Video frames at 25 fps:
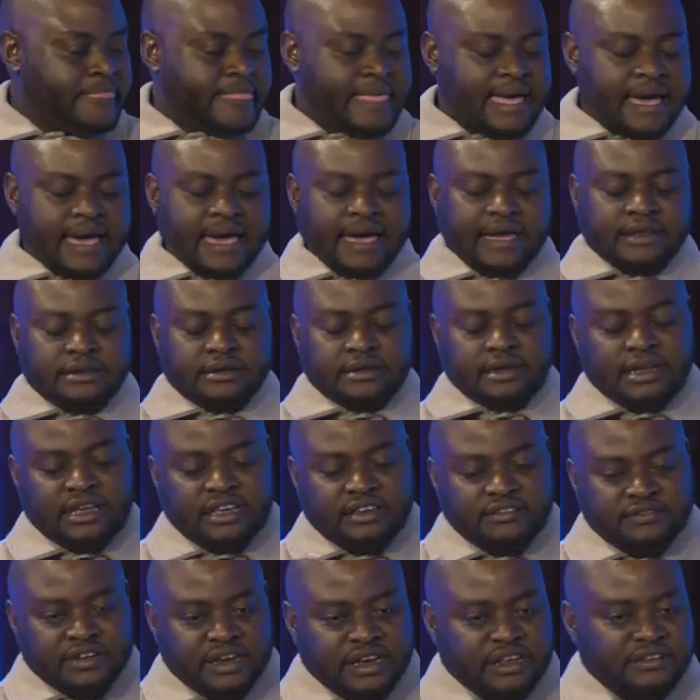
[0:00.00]
And
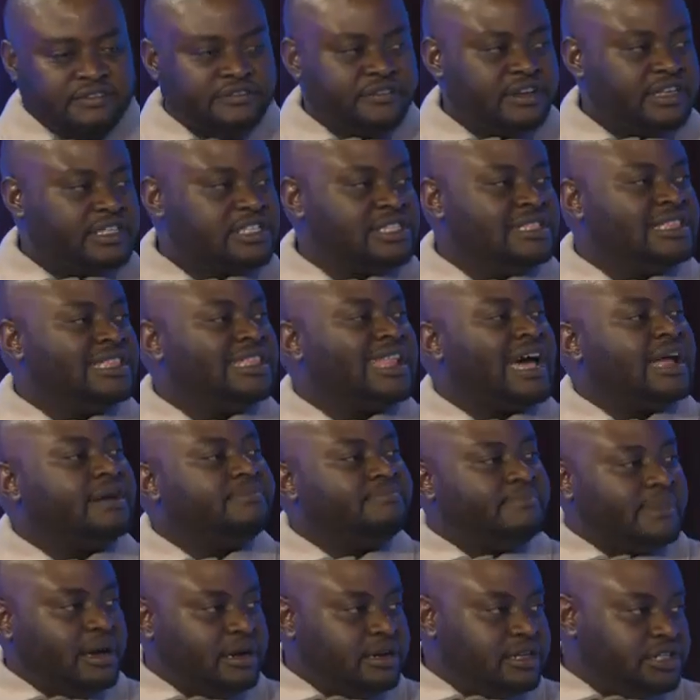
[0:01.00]
even if it's
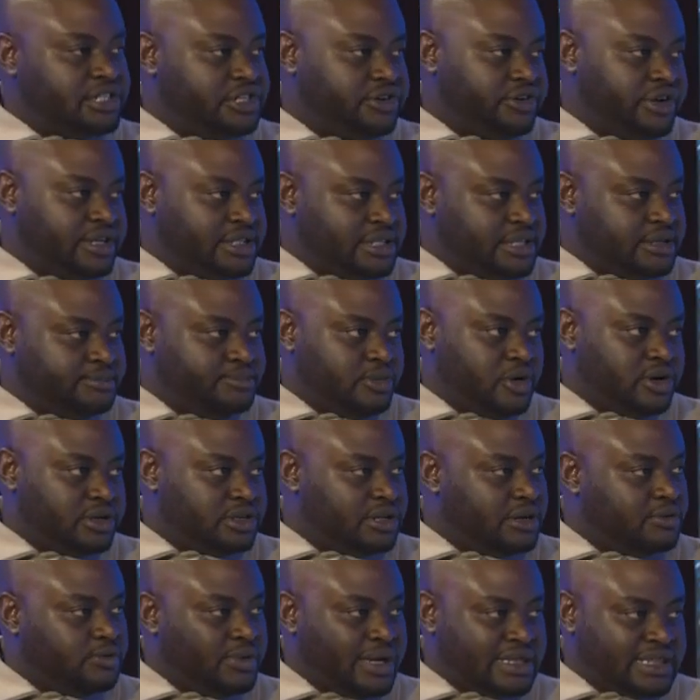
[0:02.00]
non-monetary support,
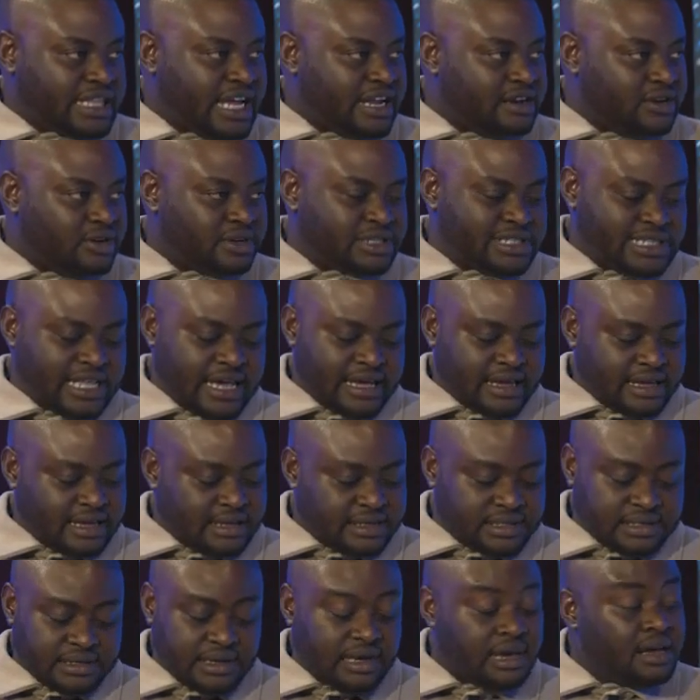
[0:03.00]
and what that looks like
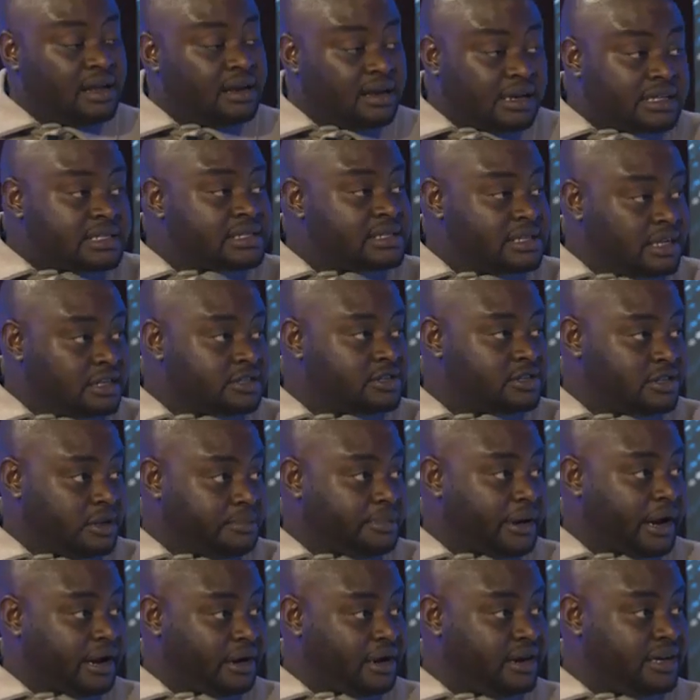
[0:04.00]
is listening to the
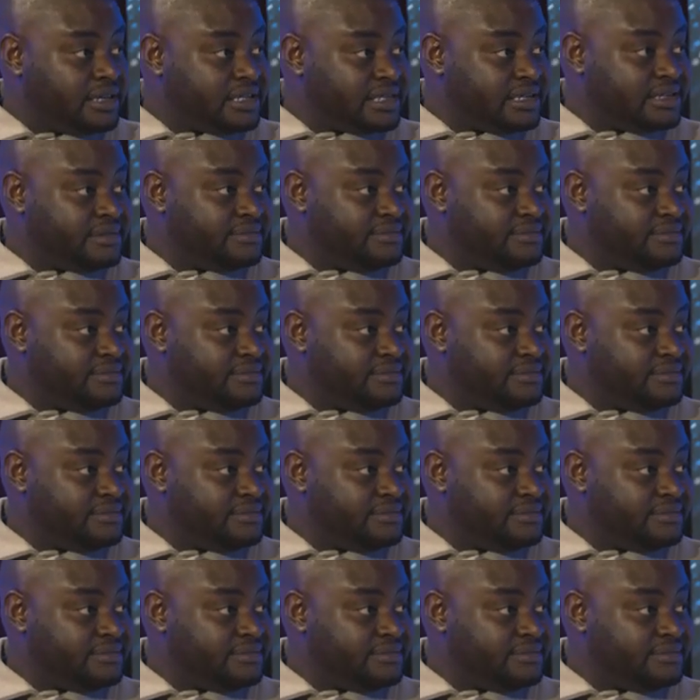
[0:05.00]
podcast,